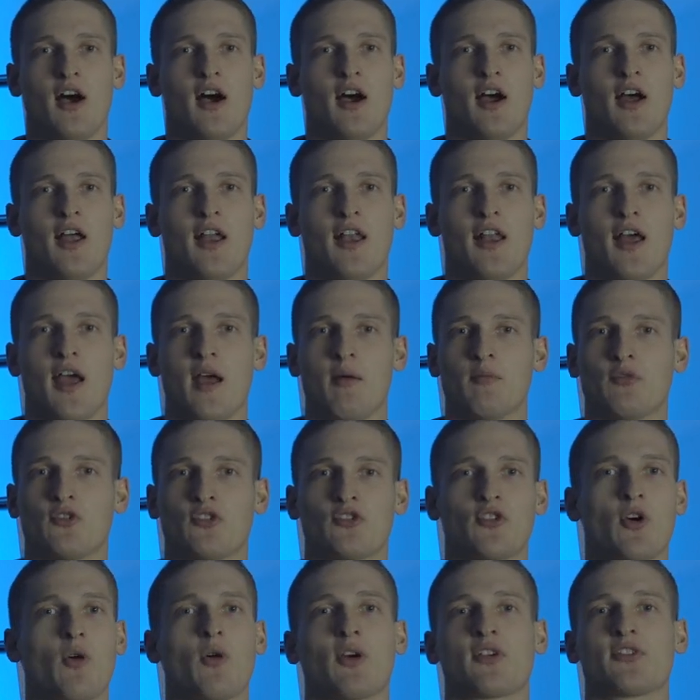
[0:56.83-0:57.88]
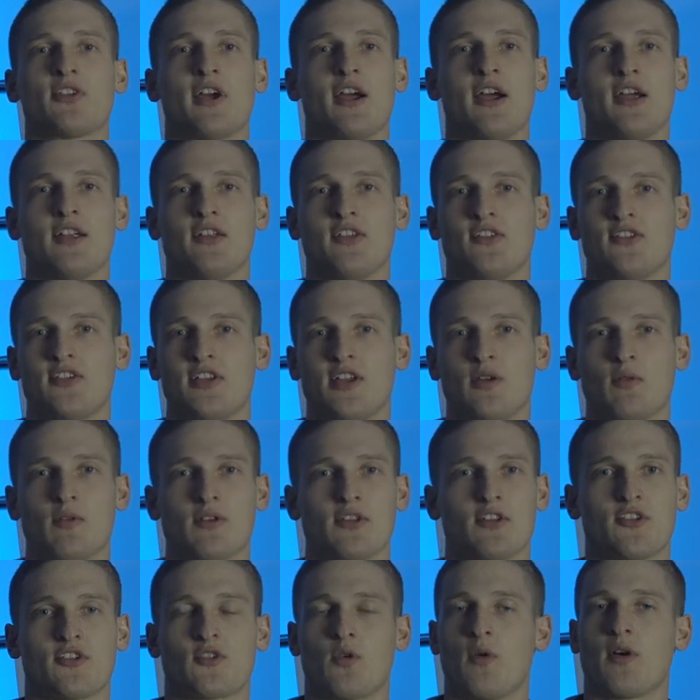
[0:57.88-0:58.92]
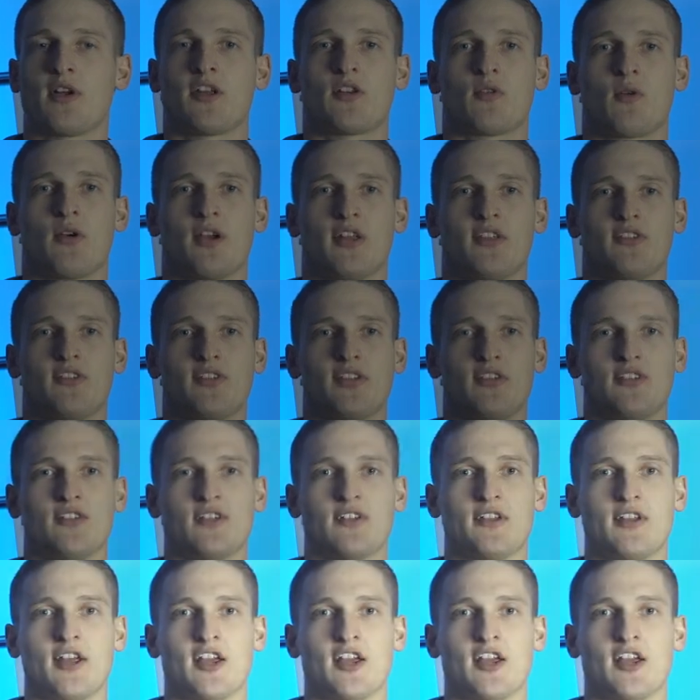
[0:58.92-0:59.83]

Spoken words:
And I am so excited to see where this 2020 season